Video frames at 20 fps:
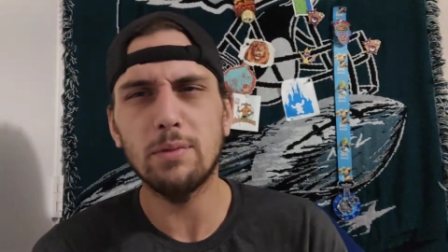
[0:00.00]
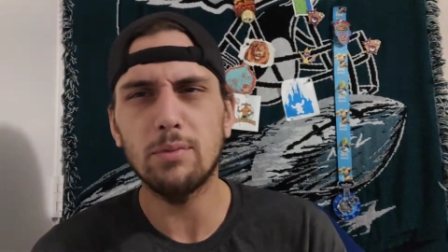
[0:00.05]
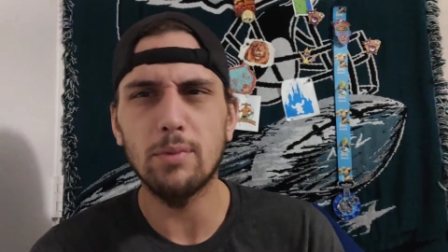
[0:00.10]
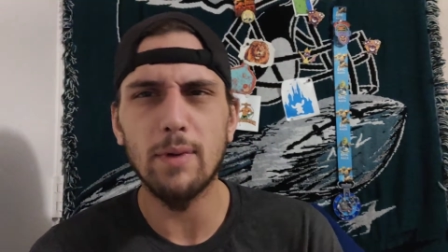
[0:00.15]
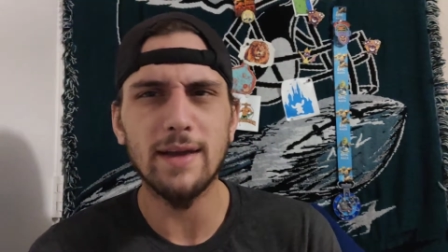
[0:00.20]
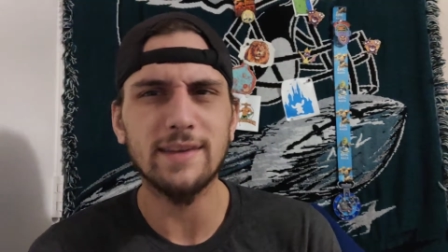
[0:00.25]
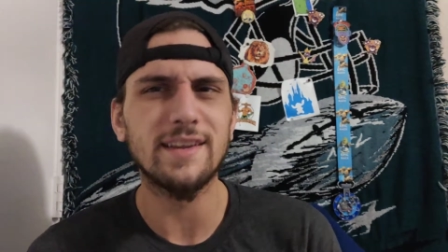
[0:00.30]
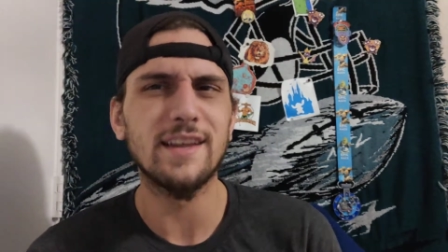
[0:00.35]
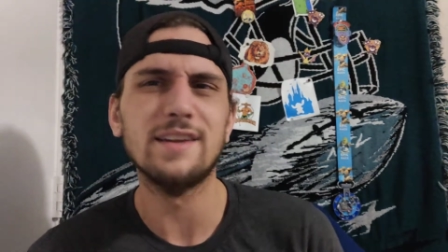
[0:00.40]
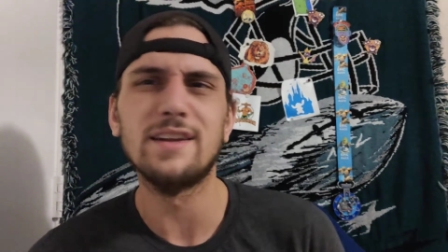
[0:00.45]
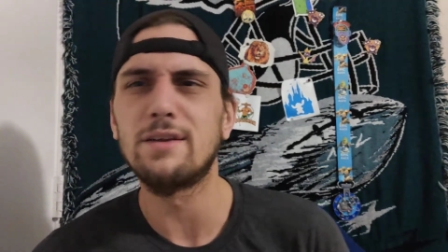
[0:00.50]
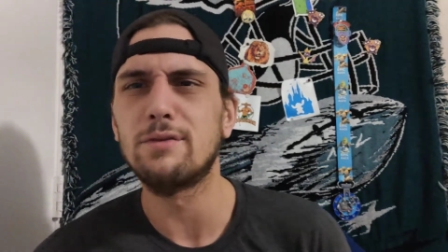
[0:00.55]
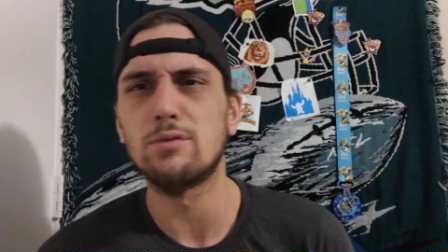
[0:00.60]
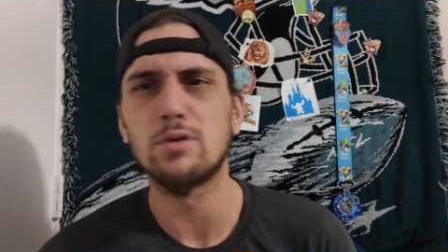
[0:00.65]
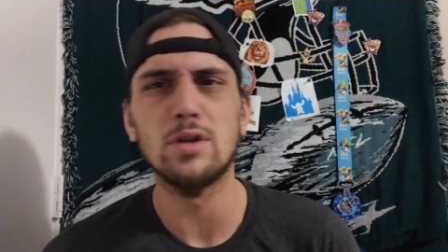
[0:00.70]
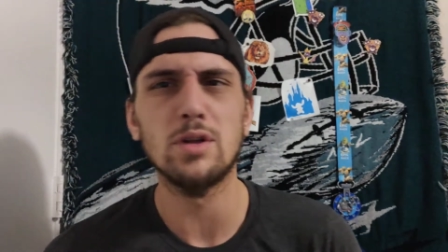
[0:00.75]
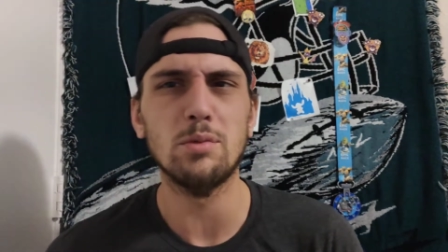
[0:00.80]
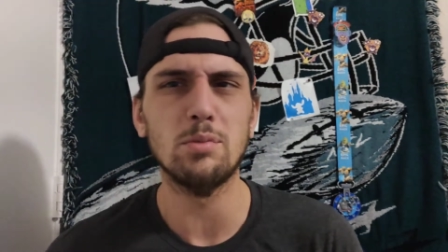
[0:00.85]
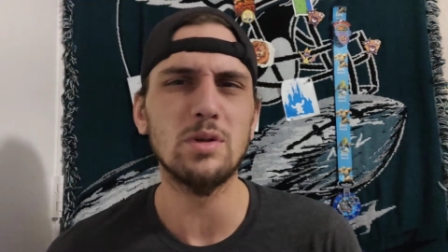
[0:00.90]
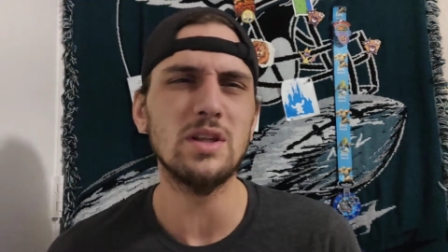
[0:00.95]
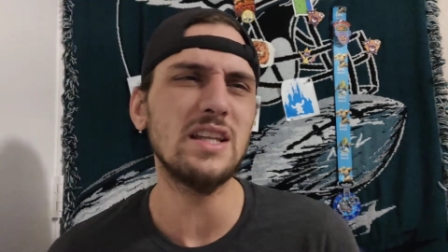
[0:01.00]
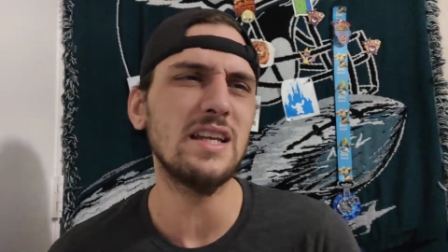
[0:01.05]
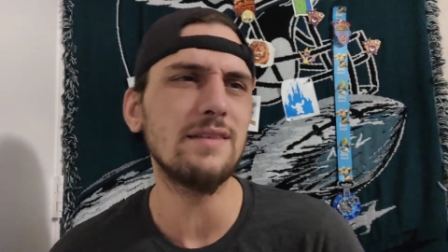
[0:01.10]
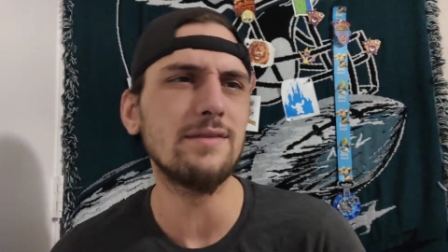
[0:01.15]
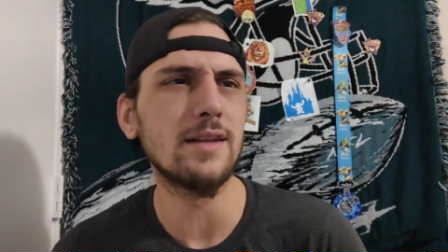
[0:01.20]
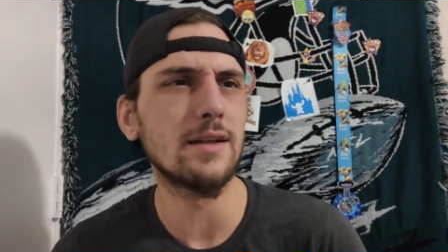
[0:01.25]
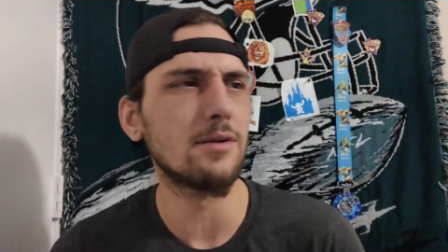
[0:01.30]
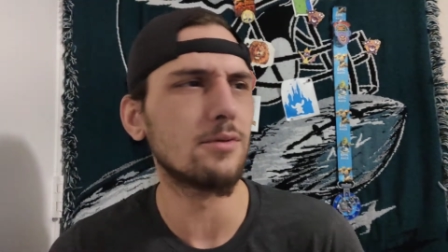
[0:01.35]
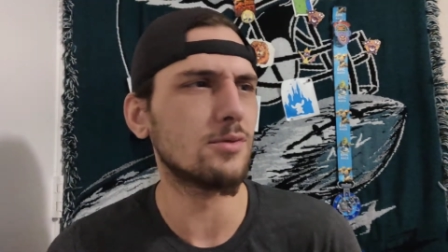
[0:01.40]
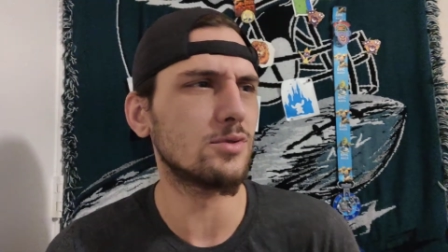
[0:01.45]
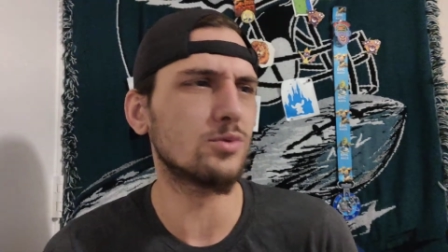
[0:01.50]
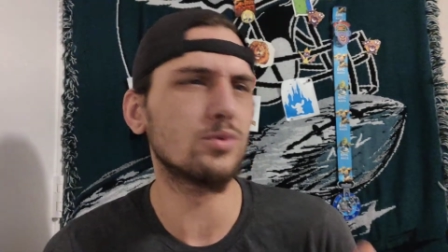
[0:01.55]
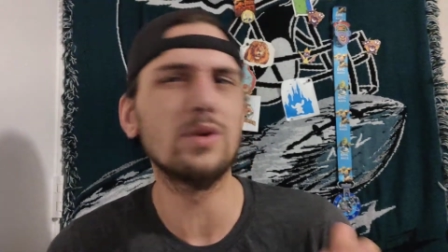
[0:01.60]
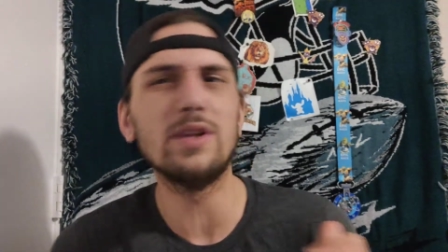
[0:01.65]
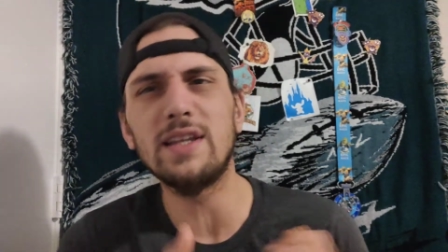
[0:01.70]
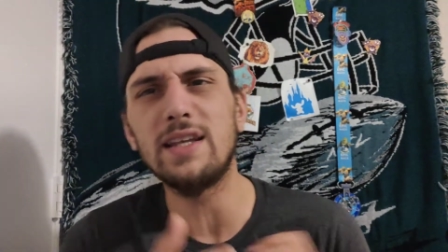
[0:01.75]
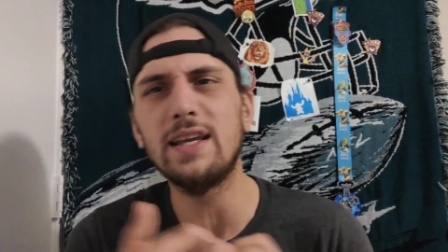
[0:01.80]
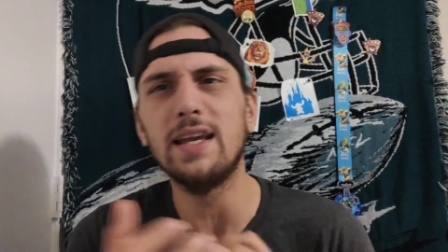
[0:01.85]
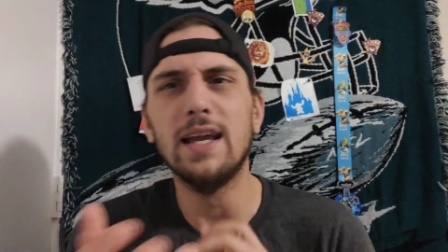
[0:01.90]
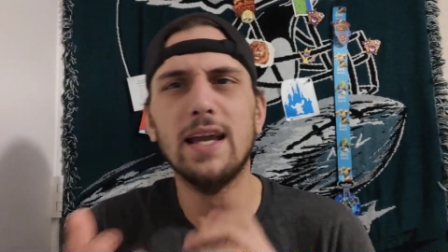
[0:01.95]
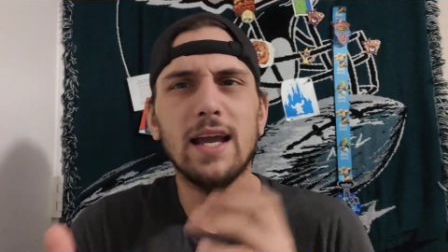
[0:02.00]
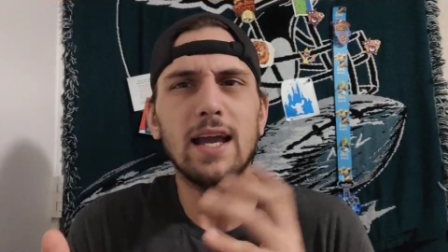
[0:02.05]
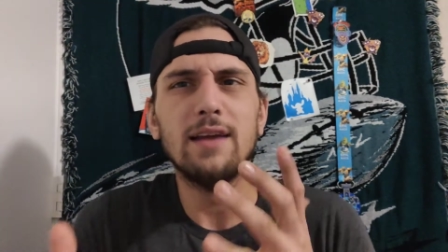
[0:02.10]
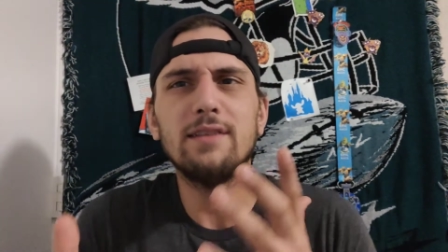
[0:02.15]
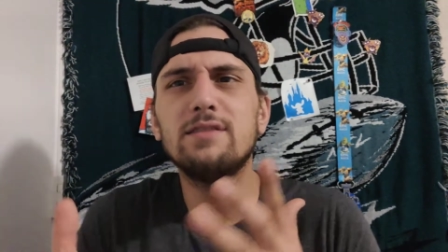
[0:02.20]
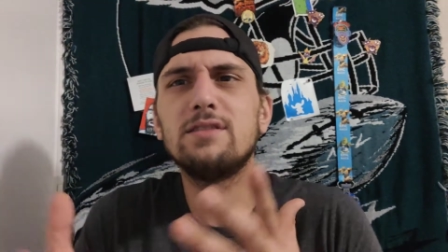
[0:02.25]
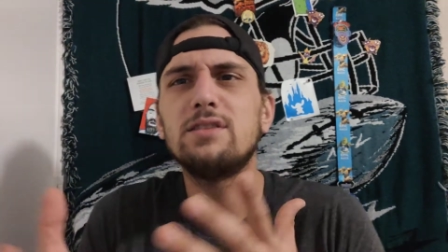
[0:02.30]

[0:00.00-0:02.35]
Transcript: People back then didn't really believe that it was really